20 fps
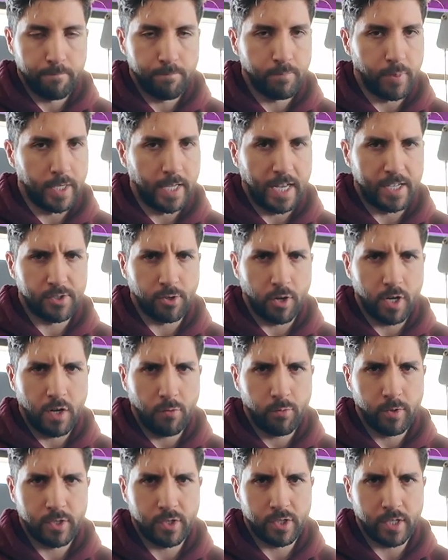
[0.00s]
But yeah, starting
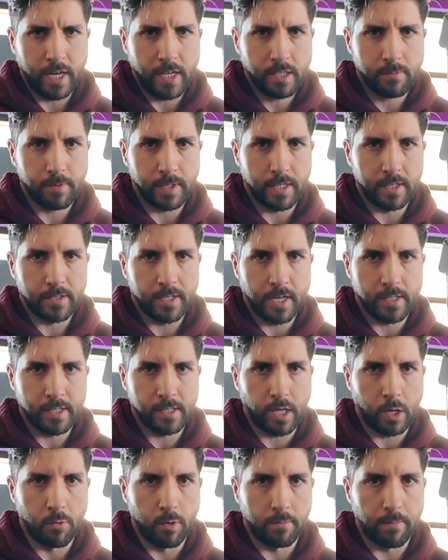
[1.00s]
off with chest, because chest
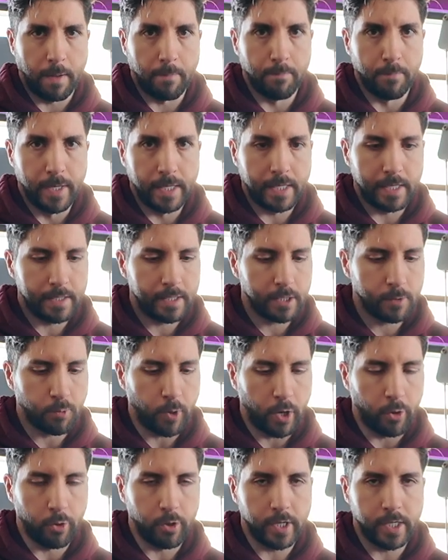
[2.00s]
is like one of my biggest
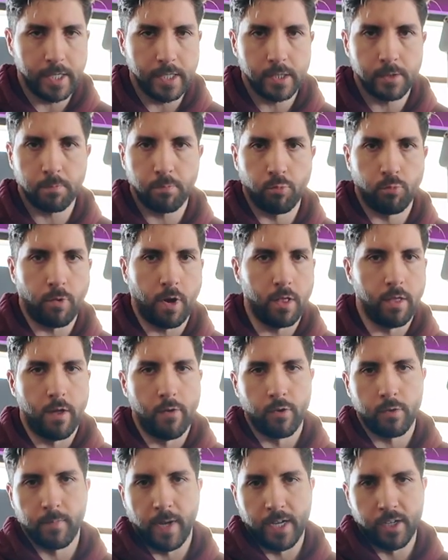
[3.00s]
priorities,
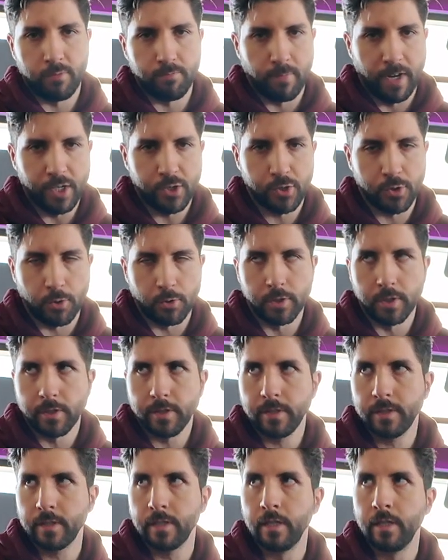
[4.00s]
along with my
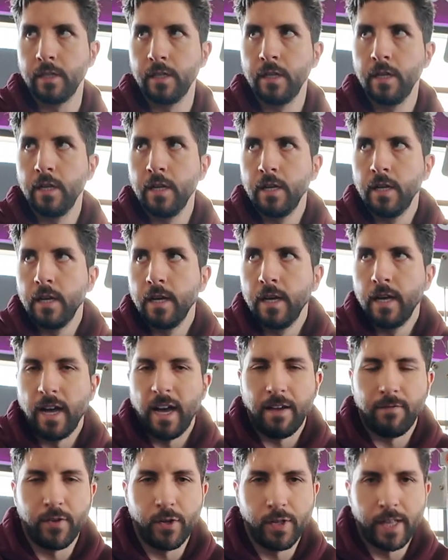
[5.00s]
shoulders.
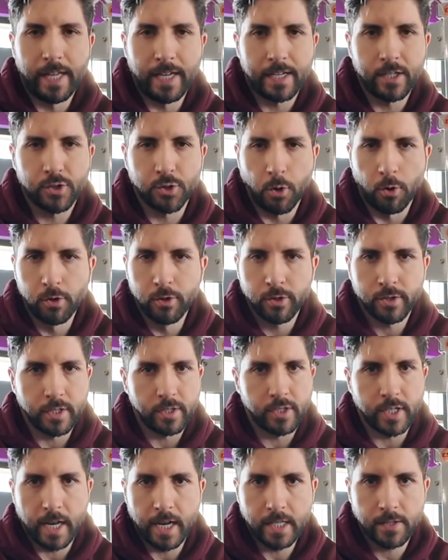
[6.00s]
I feel like shoulders
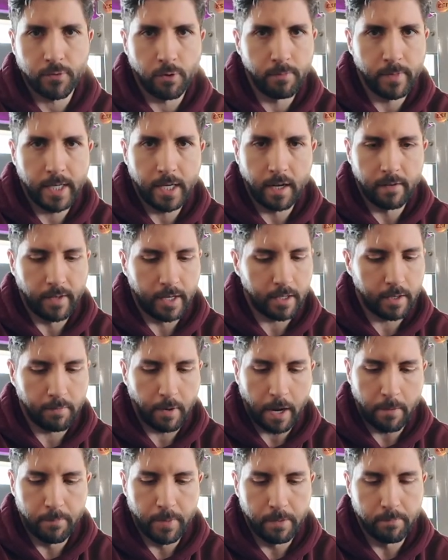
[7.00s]
and chest for me
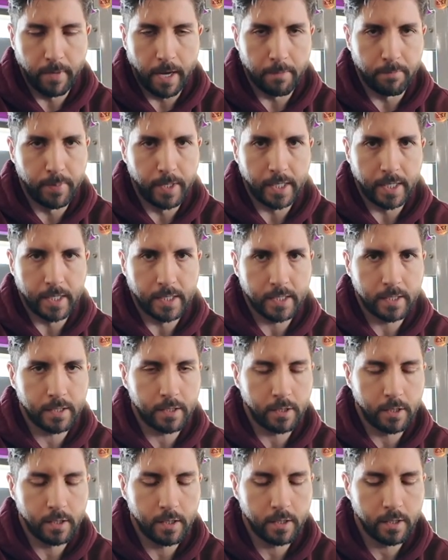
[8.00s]
have been my
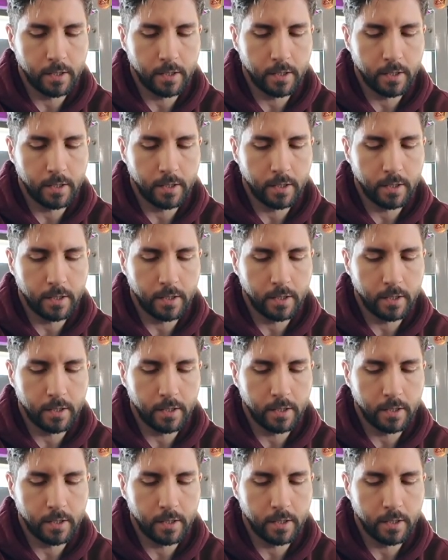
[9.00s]
biggest